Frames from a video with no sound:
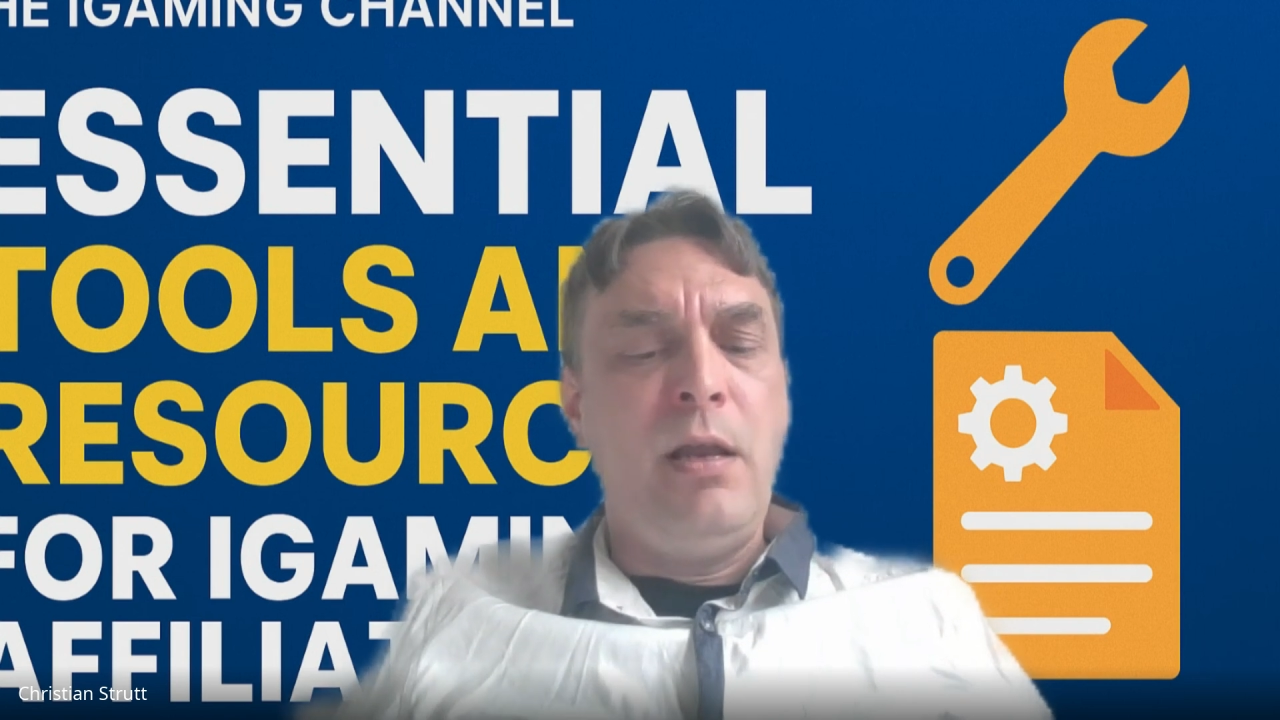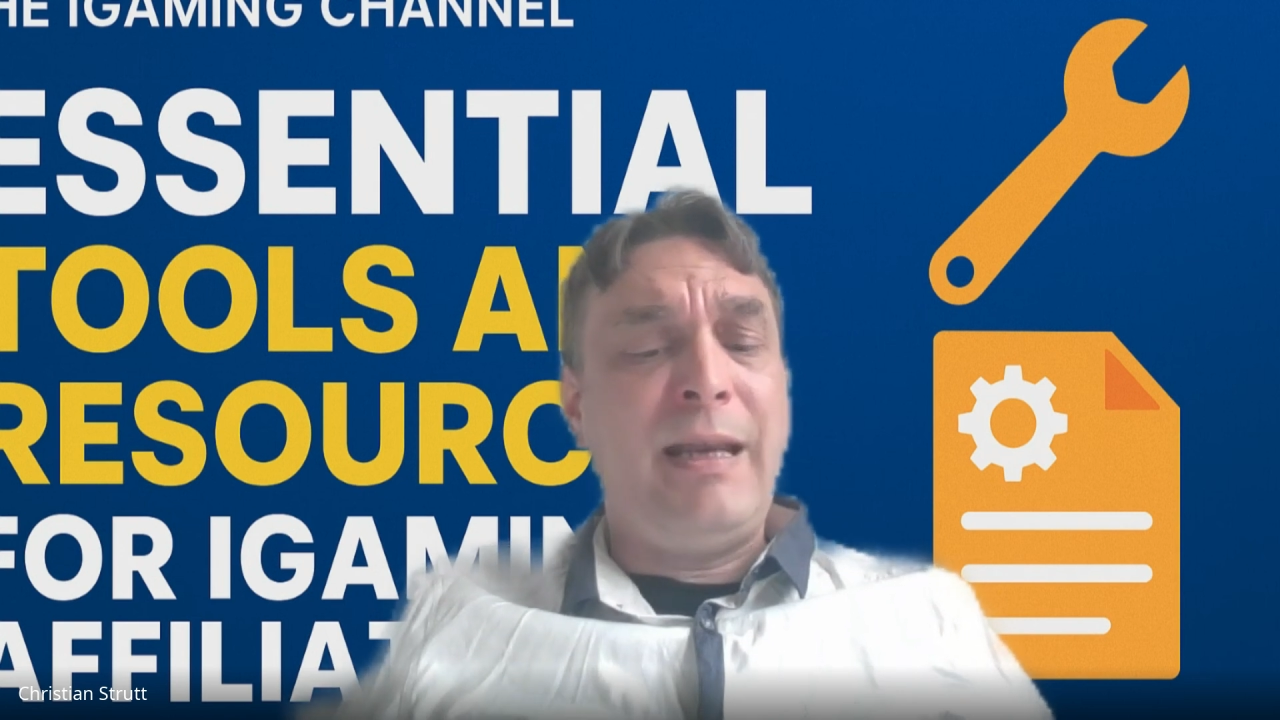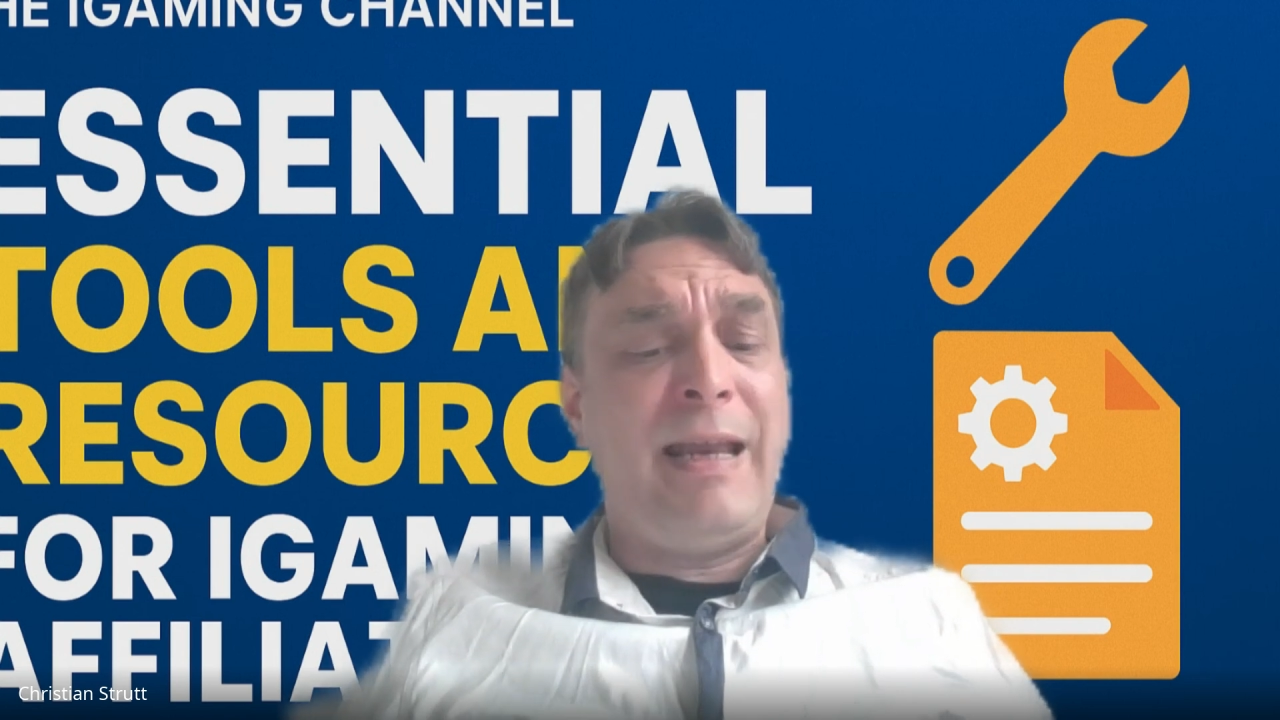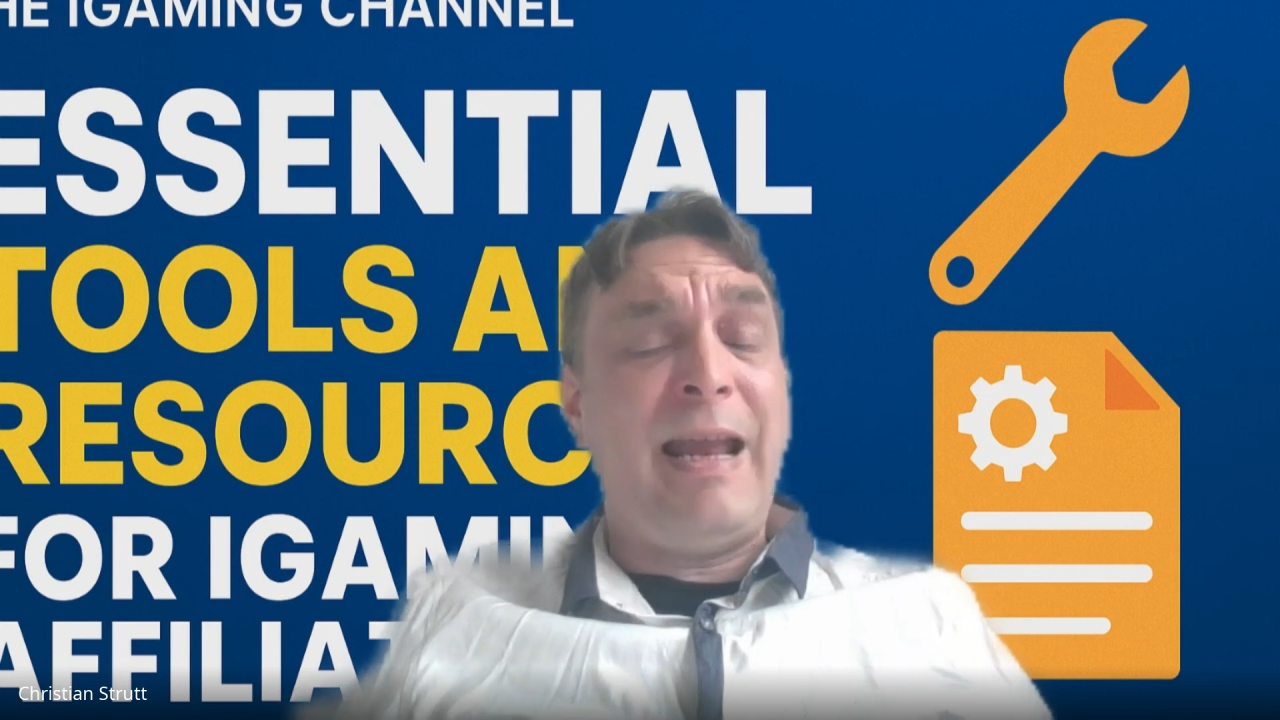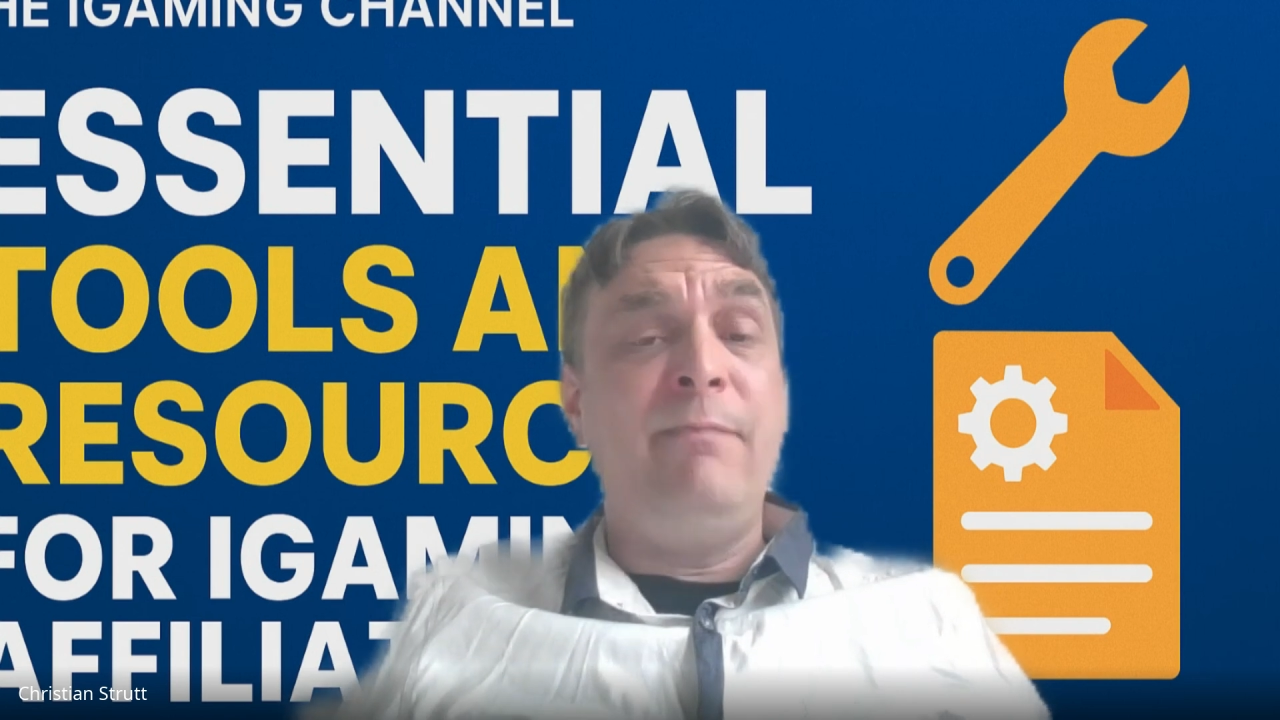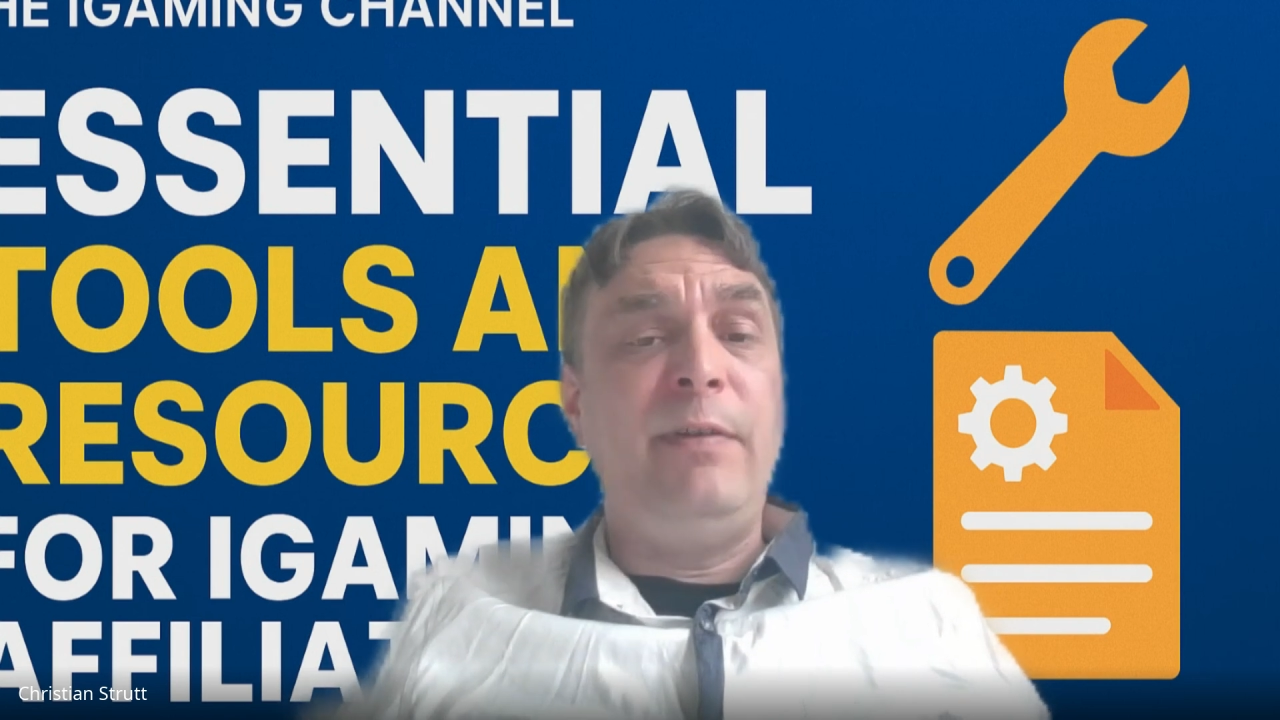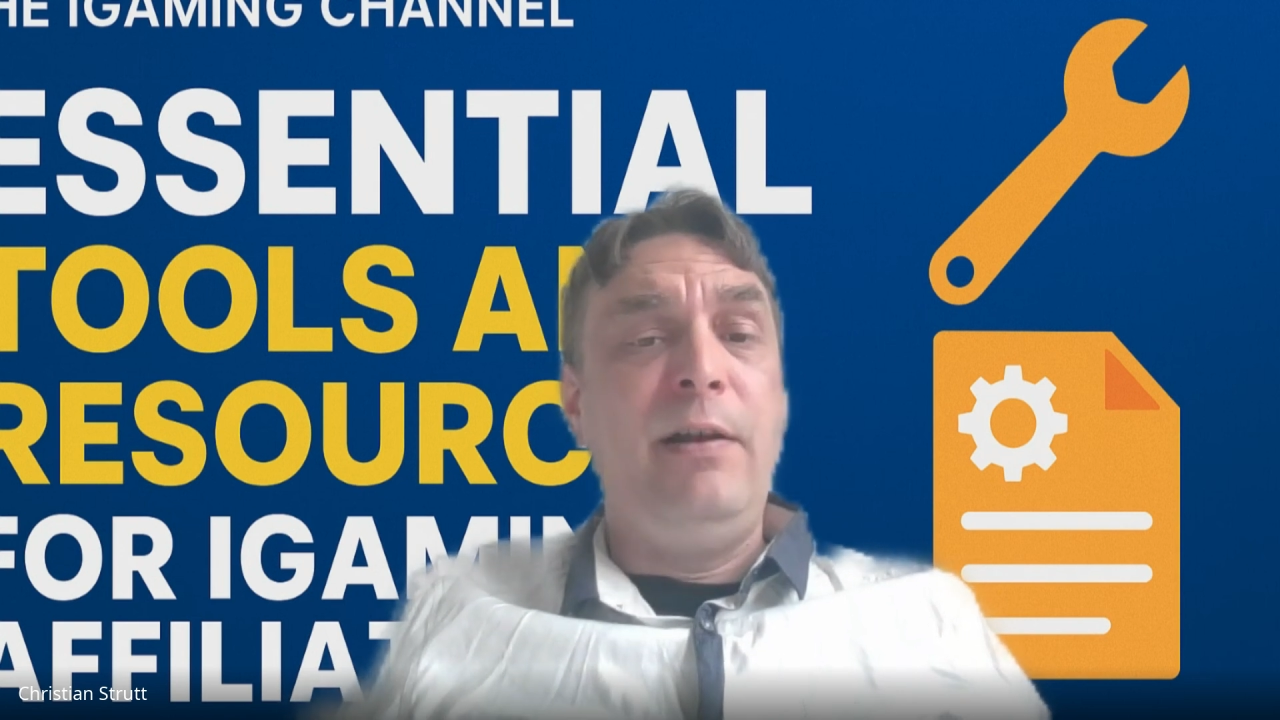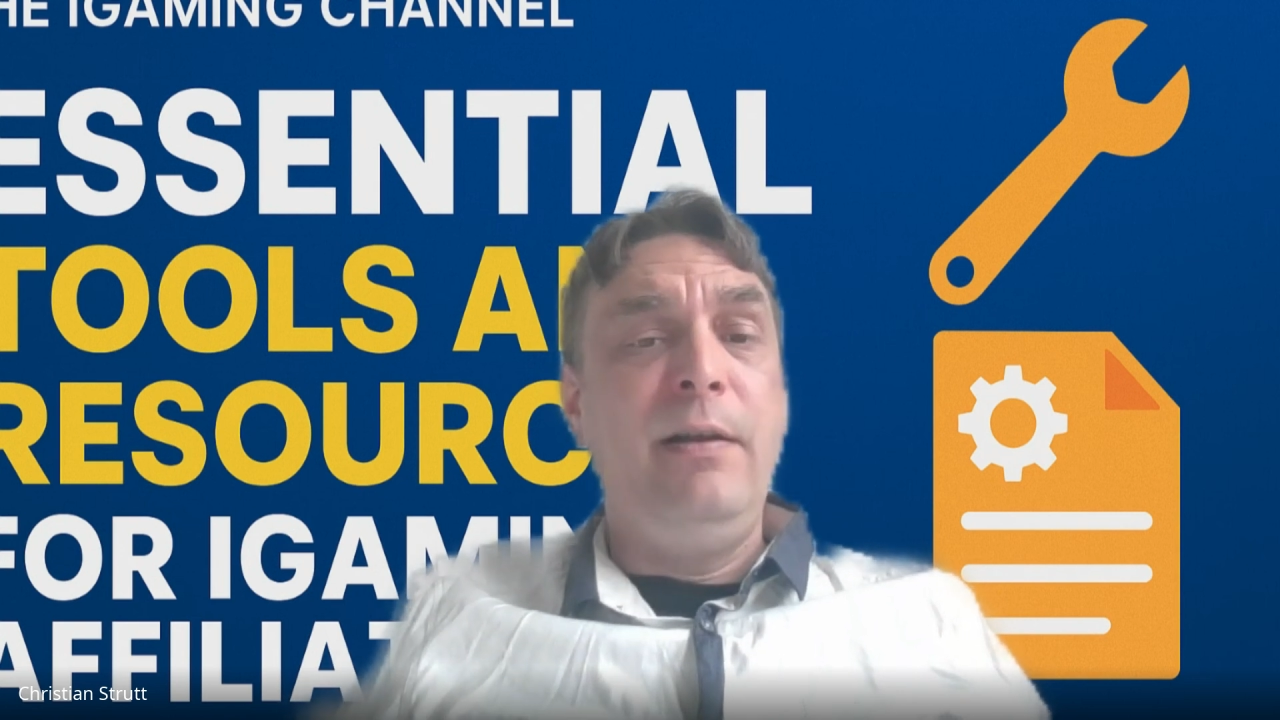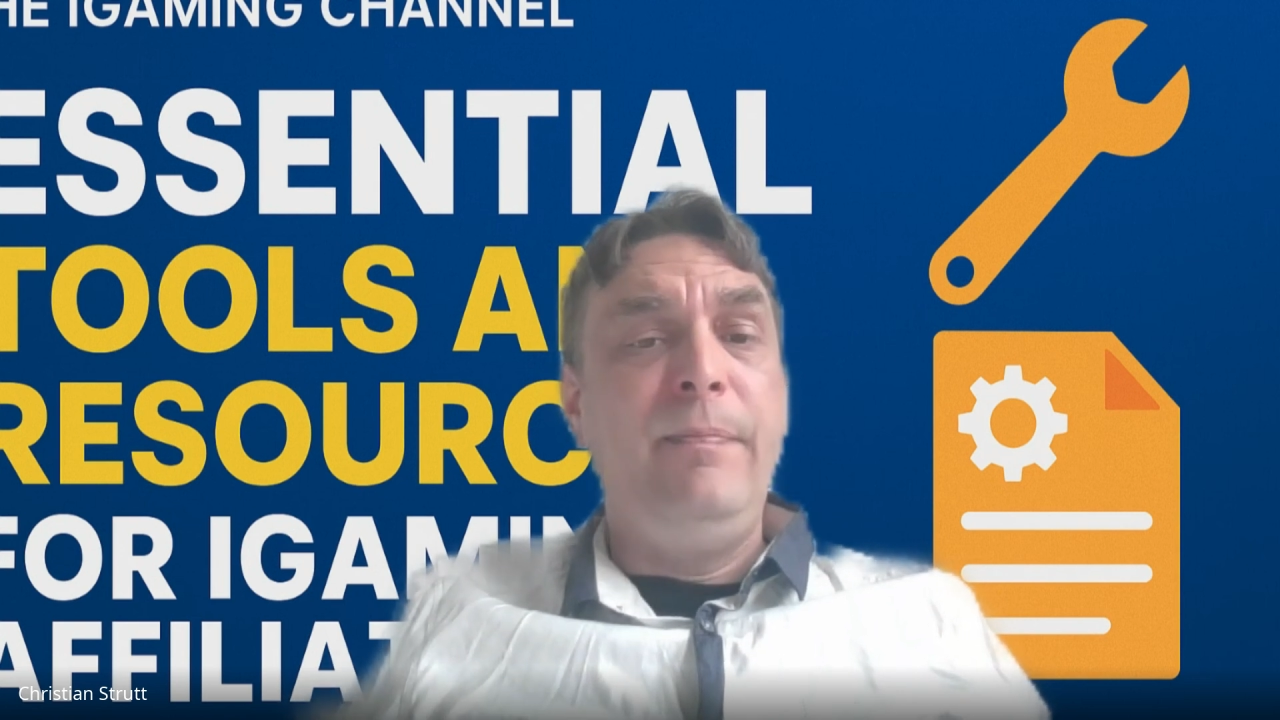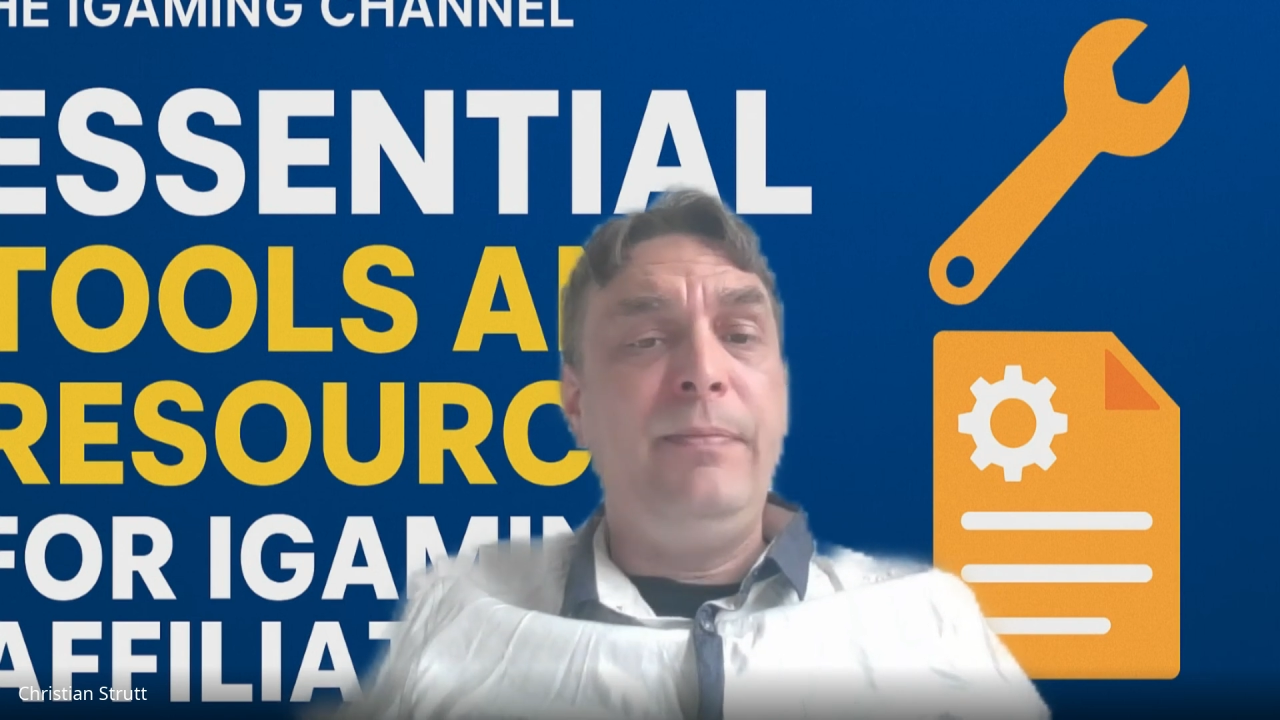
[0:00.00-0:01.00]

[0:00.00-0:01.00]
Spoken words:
Canva